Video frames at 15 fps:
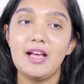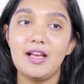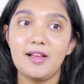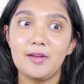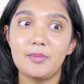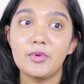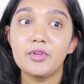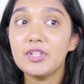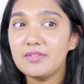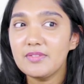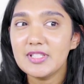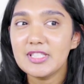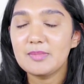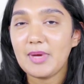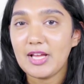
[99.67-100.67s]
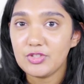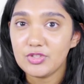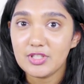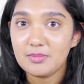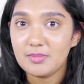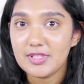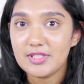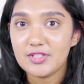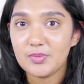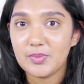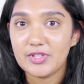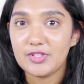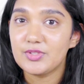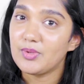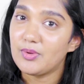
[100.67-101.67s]
or even spot treatments
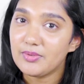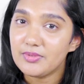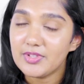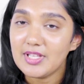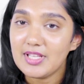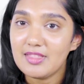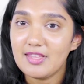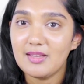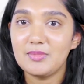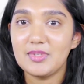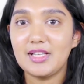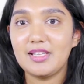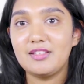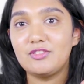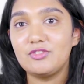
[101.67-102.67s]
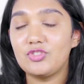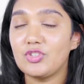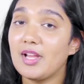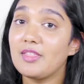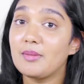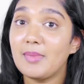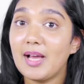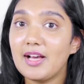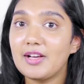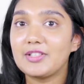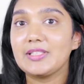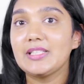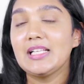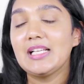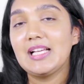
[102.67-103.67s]
with sulfur in them to kind of dry them
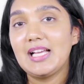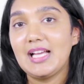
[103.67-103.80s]
out.